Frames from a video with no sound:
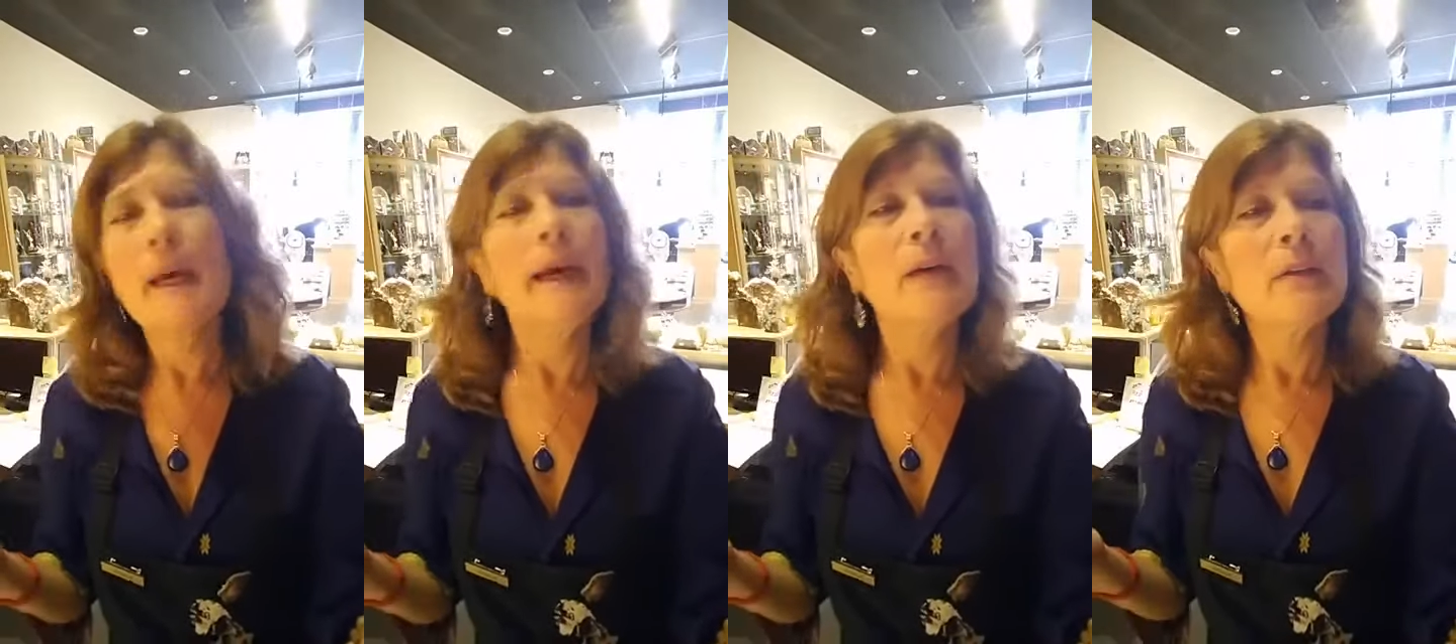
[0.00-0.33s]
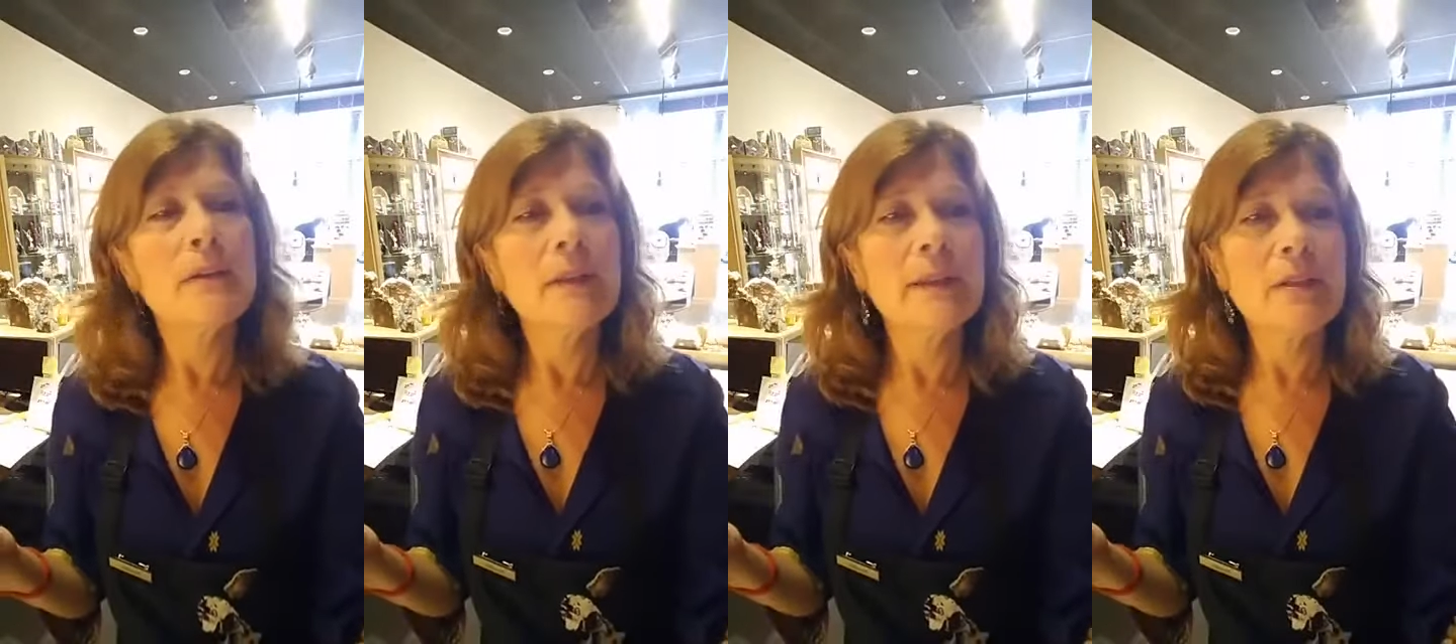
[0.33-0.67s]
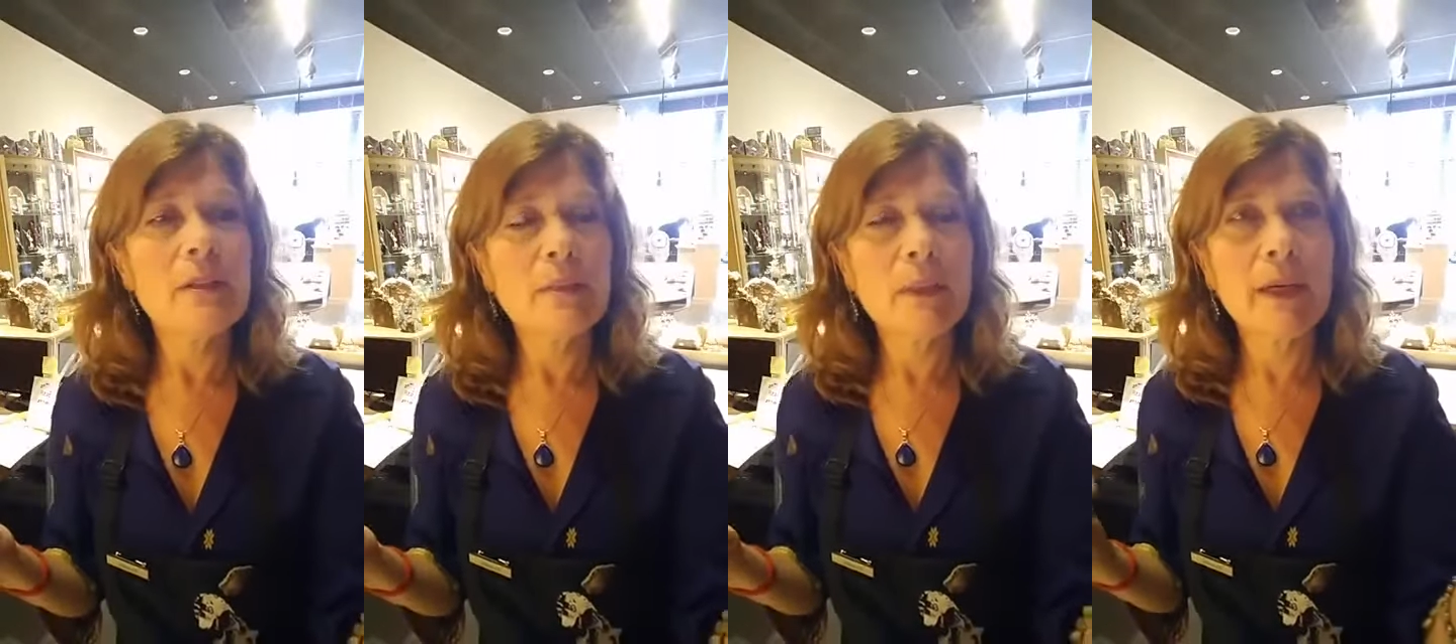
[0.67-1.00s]
out
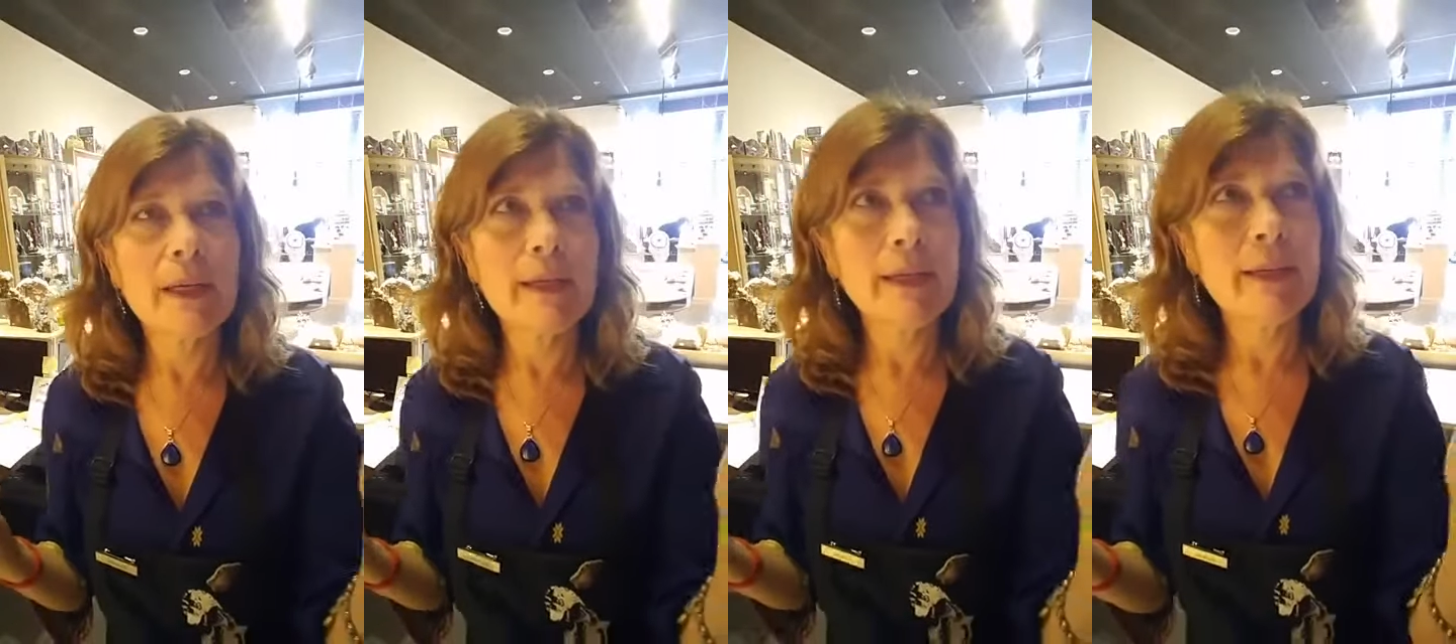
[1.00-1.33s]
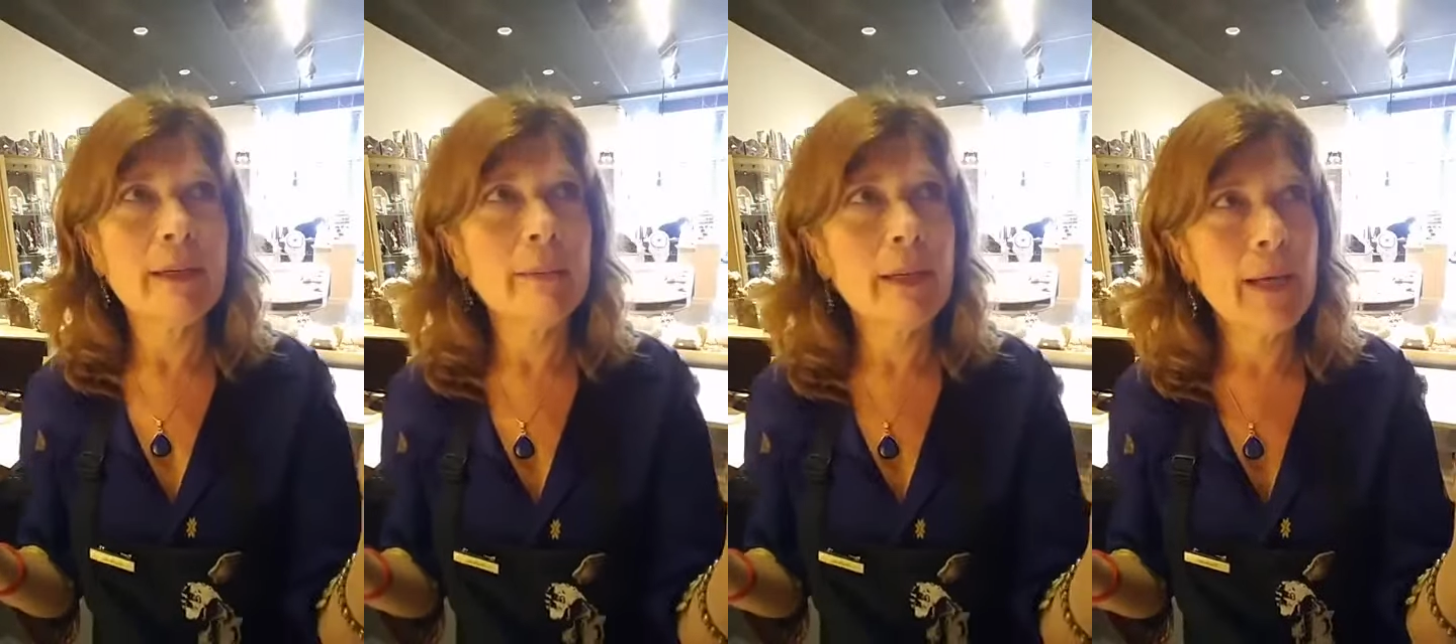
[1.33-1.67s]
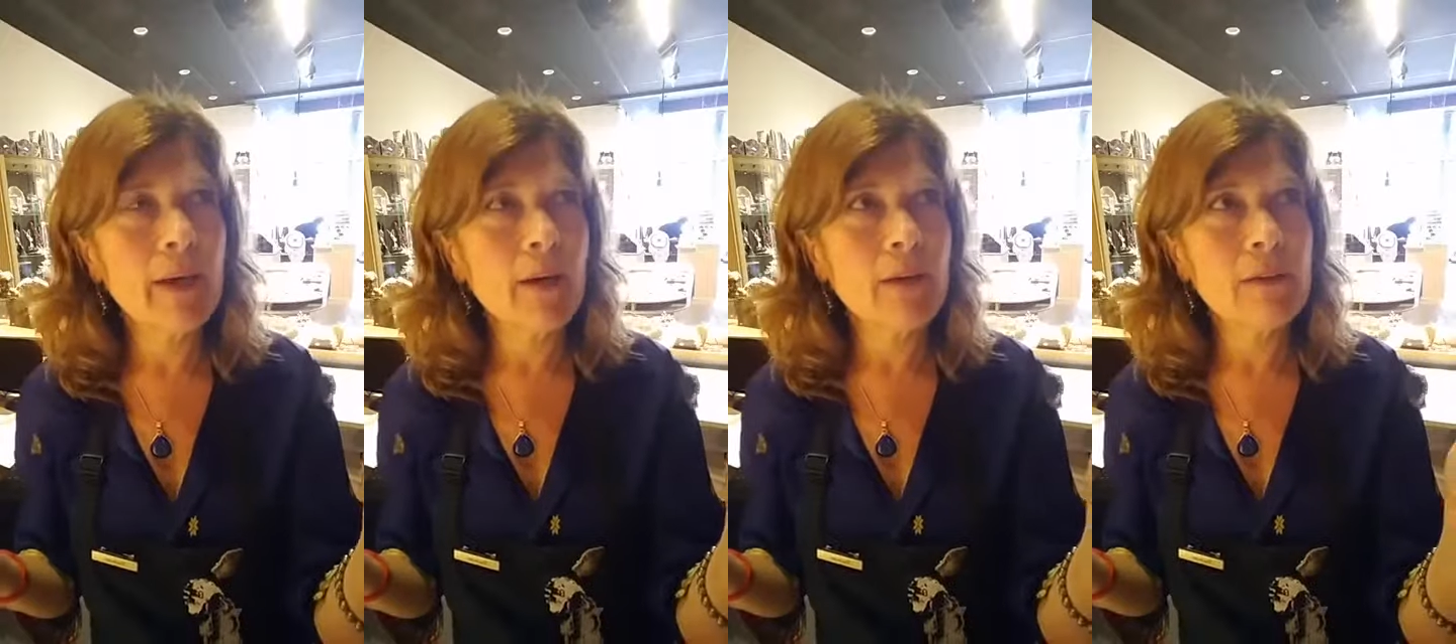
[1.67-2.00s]
into the market
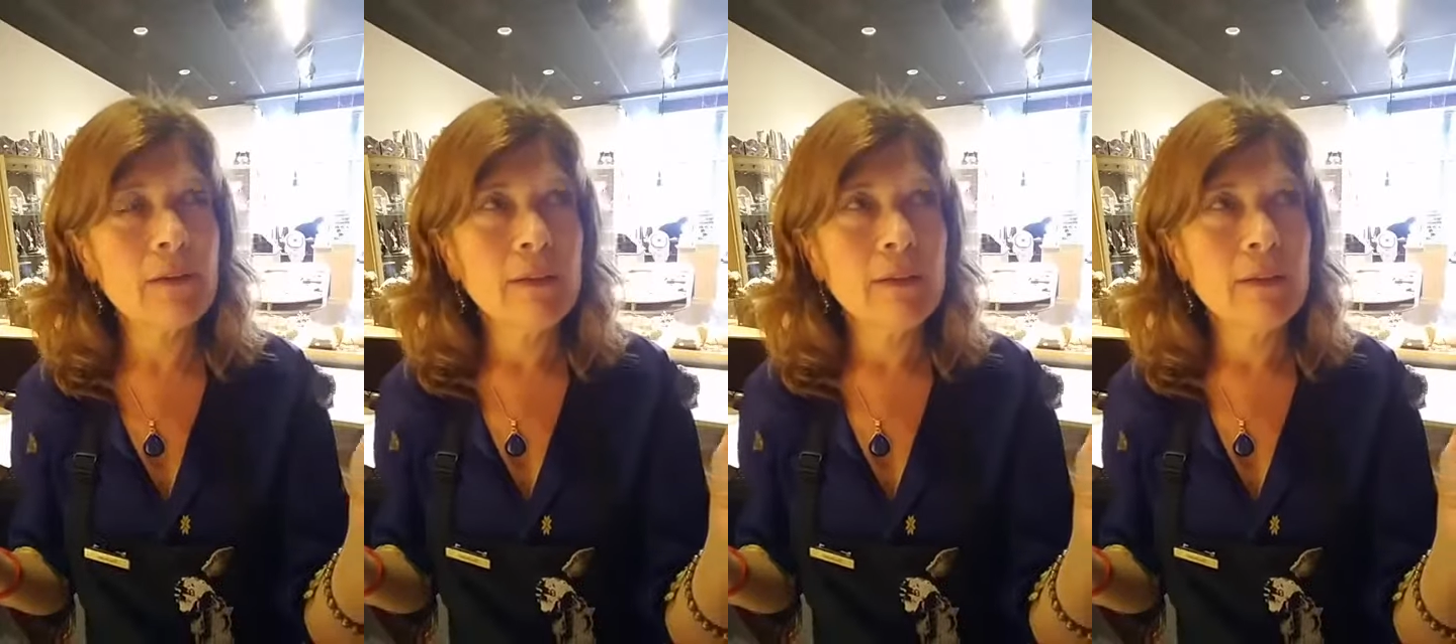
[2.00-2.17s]
about